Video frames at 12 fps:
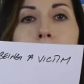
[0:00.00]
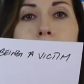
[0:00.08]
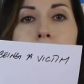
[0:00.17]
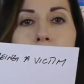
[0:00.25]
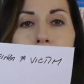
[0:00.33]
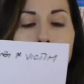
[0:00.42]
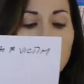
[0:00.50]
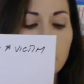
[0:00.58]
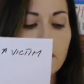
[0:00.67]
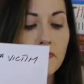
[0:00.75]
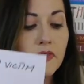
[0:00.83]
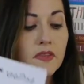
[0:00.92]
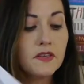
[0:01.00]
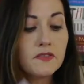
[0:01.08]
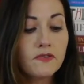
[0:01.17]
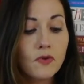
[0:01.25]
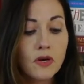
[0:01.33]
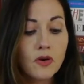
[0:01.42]
So these
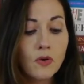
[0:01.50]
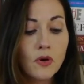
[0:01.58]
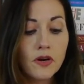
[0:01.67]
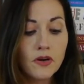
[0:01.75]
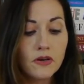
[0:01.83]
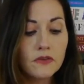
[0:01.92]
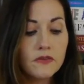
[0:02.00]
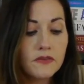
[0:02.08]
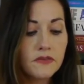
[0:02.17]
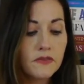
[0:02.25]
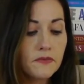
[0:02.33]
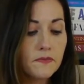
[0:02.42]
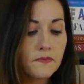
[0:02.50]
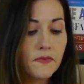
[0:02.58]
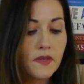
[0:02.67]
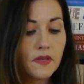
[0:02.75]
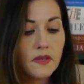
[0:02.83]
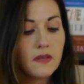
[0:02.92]
four corners
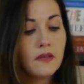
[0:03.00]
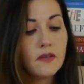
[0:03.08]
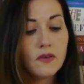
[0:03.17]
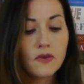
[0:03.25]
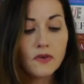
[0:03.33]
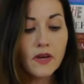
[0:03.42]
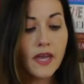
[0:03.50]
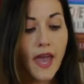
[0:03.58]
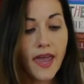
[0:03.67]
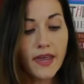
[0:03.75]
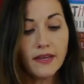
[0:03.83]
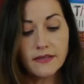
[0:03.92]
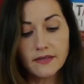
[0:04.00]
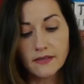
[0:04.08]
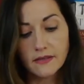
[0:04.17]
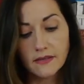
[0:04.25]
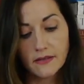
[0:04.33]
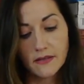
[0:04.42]
create
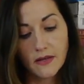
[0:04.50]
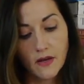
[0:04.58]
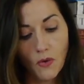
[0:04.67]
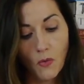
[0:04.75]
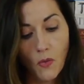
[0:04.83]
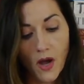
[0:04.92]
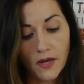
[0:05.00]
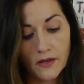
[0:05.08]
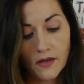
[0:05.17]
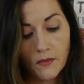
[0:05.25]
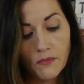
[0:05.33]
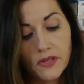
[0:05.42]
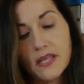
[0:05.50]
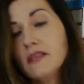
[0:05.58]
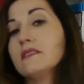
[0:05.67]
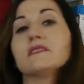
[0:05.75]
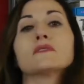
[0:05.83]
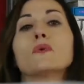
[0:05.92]
one
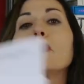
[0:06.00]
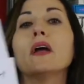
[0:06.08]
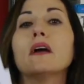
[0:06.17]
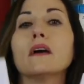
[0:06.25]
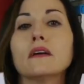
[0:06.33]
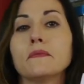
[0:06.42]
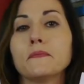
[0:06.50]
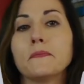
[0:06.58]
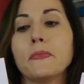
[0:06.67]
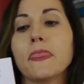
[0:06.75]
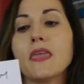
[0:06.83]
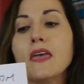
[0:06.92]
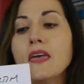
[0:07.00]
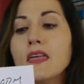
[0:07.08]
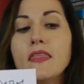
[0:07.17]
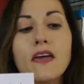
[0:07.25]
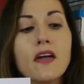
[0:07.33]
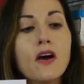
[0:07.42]
completed square.
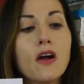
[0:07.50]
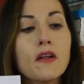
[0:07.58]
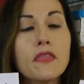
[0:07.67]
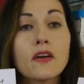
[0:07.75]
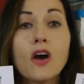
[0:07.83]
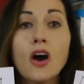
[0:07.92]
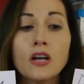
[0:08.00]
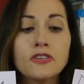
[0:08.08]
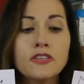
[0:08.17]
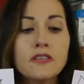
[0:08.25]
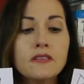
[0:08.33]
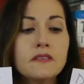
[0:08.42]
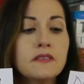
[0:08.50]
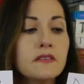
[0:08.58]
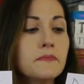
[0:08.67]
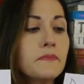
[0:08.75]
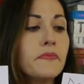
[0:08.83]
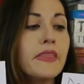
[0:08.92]
They are the conscious
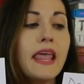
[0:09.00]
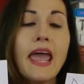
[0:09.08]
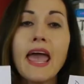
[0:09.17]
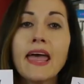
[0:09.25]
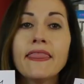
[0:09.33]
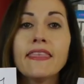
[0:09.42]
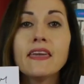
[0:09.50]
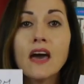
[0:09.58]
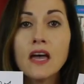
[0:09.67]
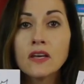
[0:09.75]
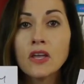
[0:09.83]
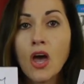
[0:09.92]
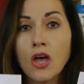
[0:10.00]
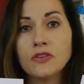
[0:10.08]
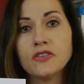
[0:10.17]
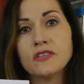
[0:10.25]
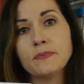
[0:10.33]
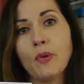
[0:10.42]
and the
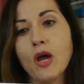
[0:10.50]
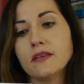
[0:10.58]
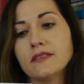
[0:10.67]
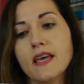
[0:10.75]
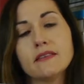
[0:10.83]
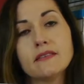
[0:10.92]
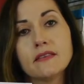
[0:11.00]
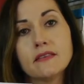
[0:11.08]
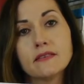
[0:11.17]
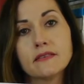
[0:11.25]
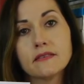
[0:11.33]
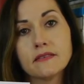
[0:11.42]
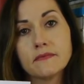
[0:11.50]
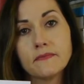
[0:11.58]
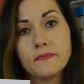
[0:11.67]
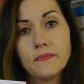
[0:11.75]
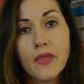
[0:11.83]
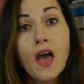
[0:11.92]
unconscious processes
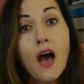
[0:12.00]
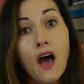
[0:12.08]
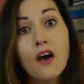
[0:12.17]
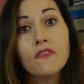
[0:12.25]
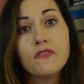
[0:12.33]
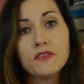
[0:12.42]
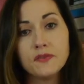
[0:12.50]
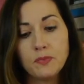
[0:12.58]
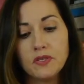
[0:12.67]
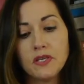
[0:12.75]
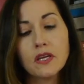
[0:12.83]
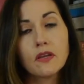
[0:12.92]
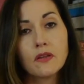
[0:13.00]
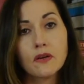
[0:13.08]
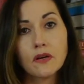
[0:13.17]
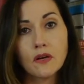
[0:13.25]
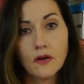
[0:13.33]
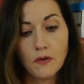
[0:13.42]
of this
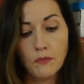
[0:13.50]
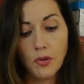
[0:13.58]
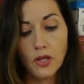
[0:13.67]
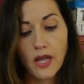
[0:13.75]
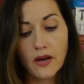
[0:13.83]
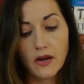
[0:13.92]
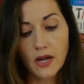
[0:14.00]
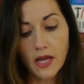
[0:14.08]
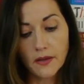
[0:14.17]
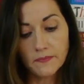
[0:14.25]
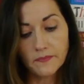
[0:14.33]
particular polarity.